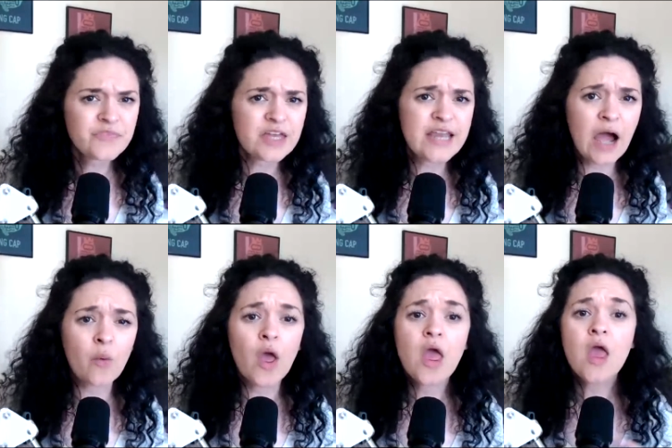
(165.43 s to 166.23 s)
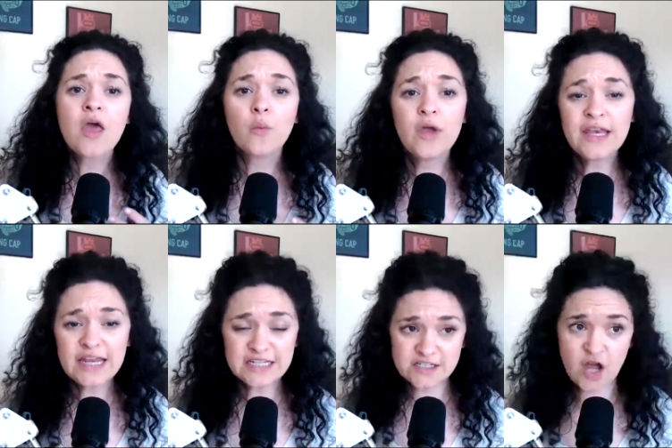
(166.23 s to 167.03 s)
Now, we need
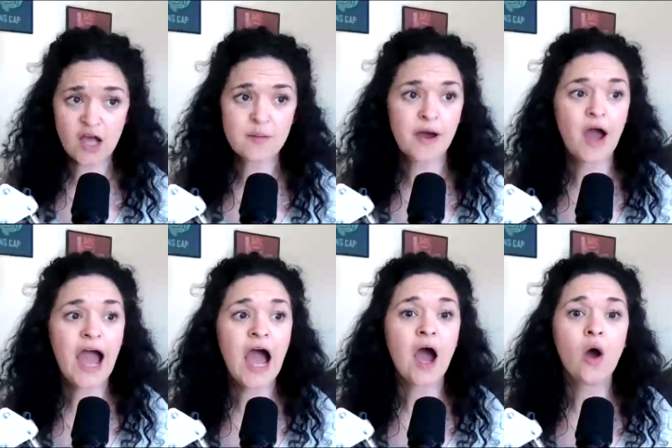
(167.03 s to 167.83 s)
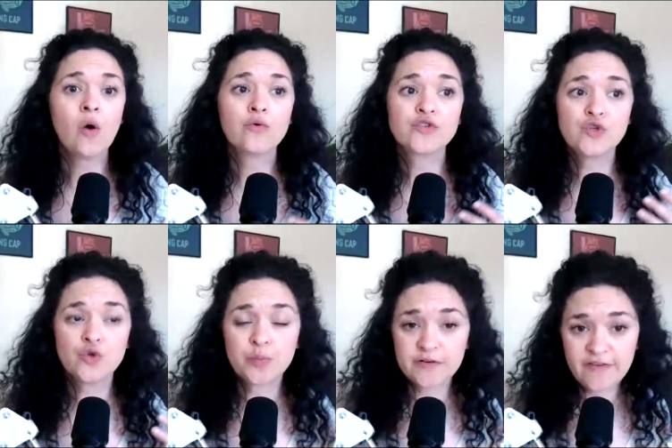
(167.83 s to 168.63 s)
to talk about how to
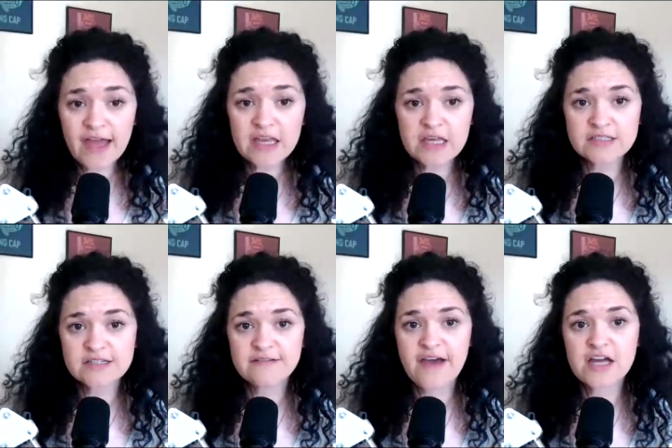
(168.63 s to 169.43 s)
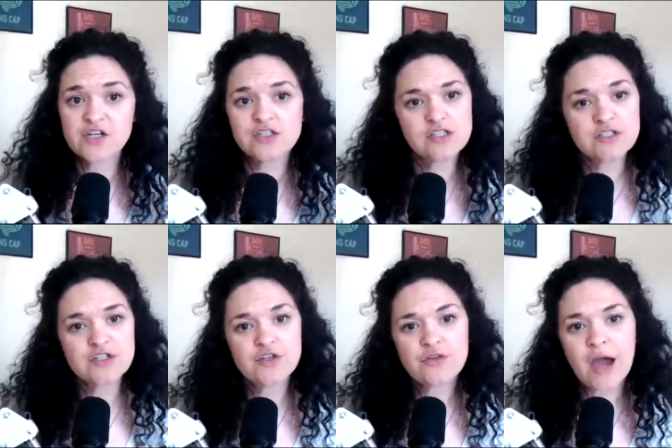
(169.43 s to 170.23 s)
prevent yeast infections, and to
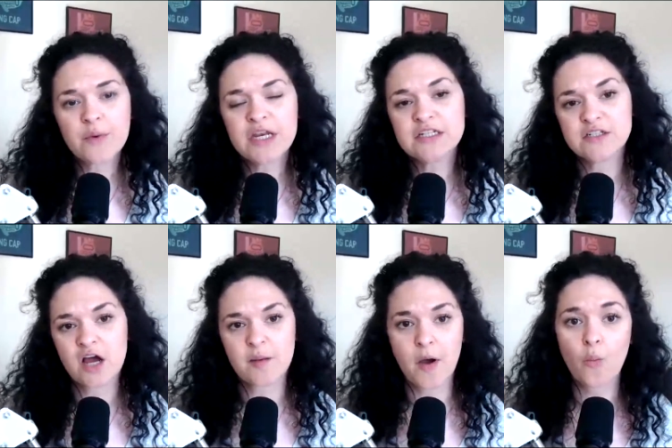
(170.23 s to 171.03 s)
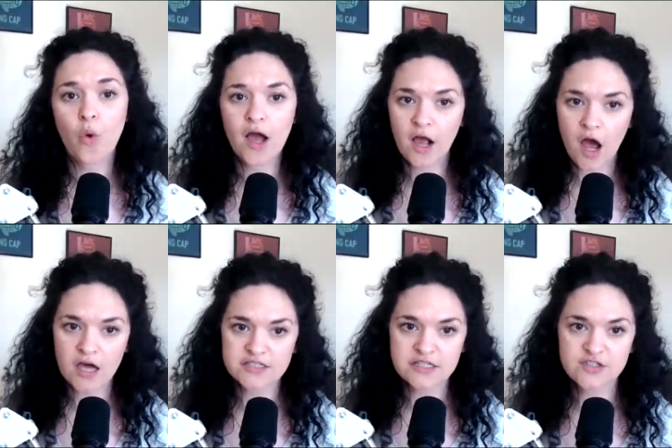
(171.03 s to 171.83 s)
do that, we need to talk about what
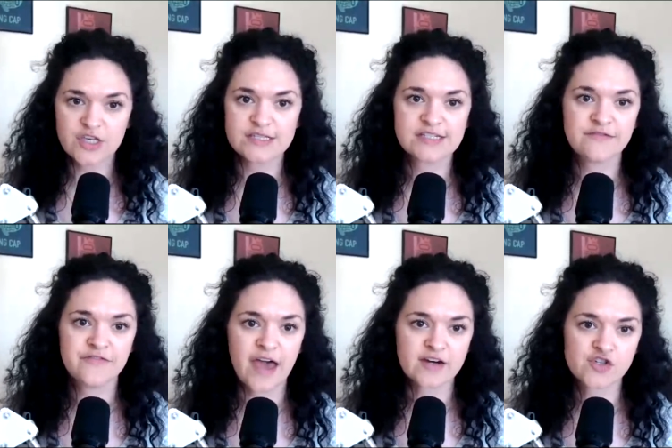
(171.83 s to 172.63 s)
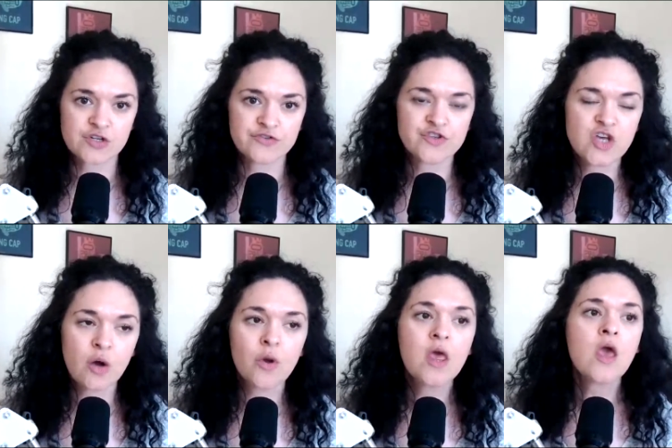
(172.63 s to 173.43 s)
causes yeast infections.
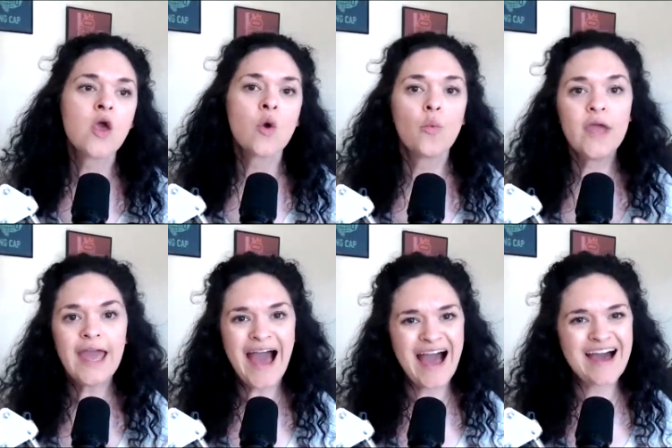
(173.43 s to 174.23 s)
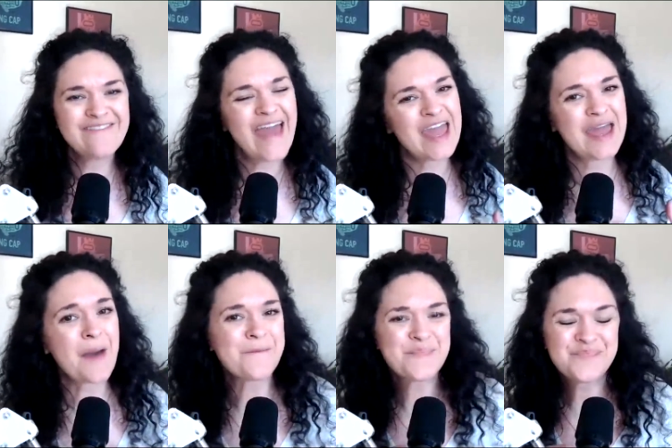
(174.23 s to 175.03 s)
So we have a
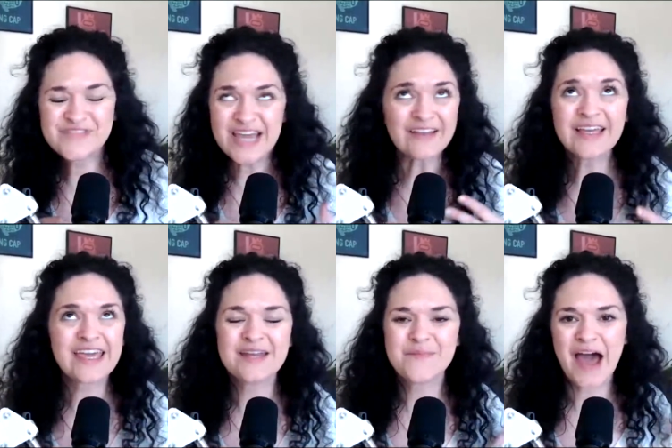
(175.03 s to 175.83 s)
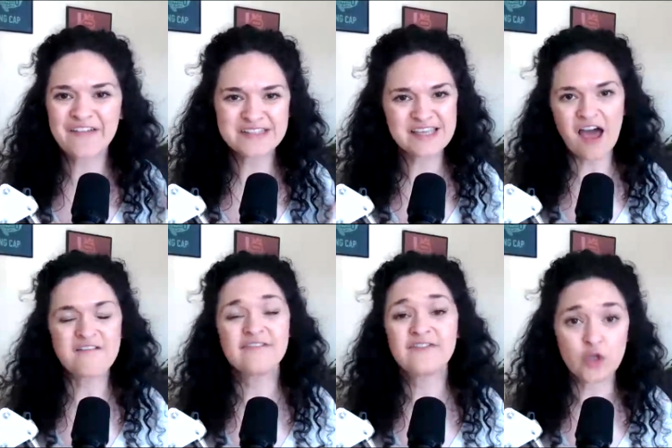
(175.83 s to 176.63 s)
delicate balance
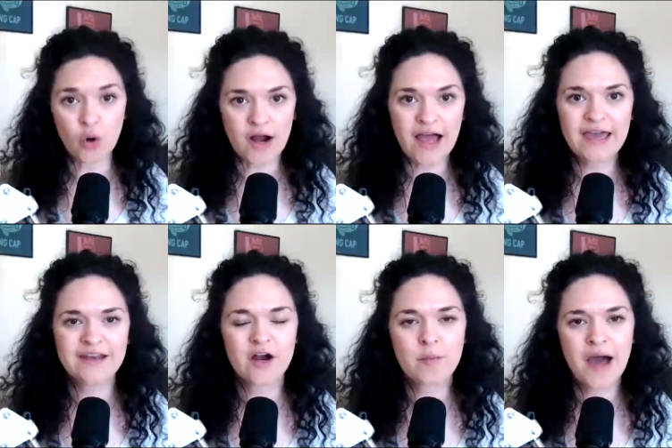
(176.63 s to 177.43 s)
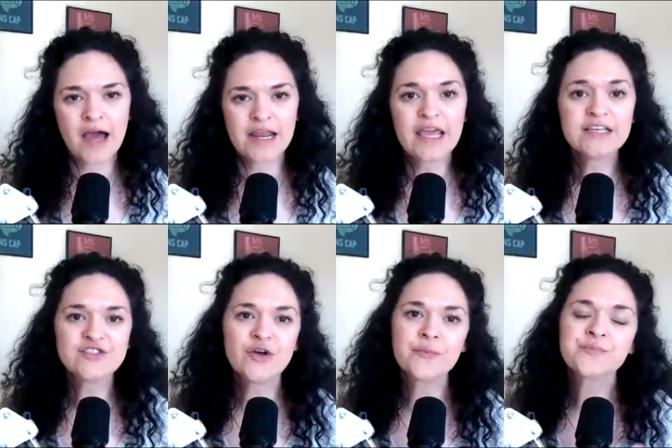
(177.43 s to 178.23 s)
of flora in our body.
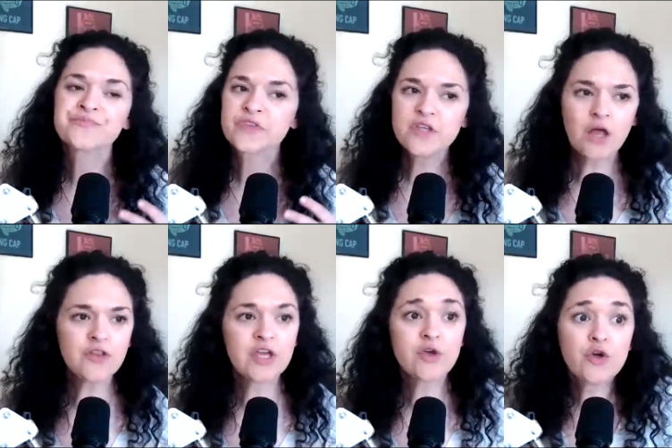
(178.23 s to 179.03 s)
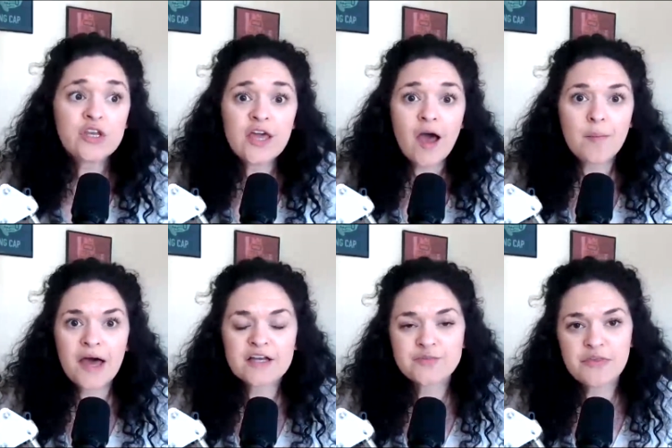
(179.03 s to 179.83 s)
So not only good gut
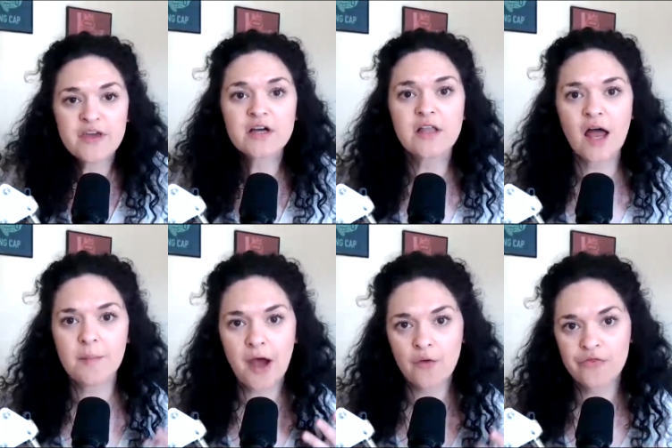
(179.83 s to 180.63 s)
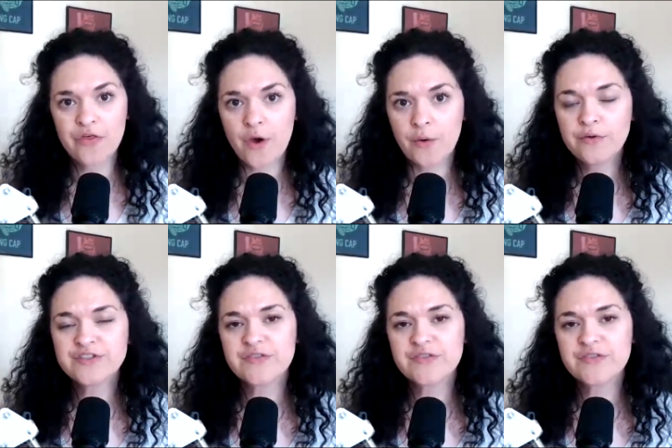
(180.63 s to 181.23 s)
bugs, we think a lot about those